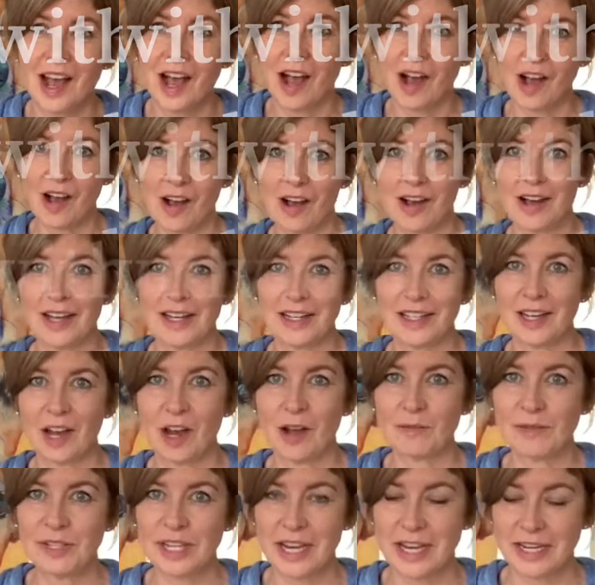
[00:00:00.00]
Hi,
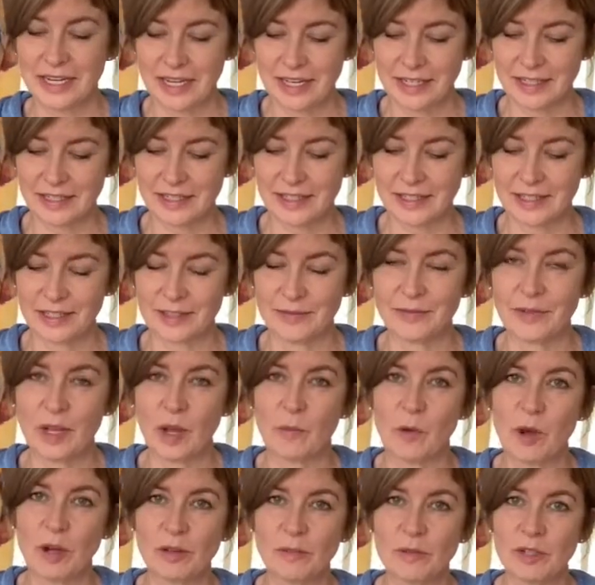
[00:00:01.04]
I'm Jan Henderson and
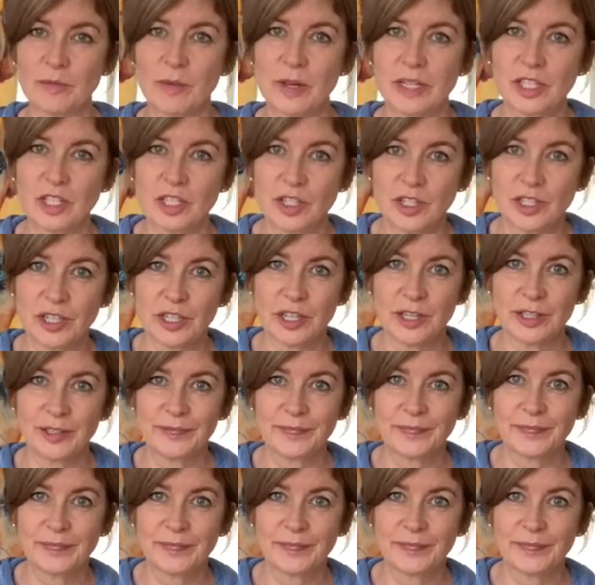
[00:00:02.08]
welcome to my studio.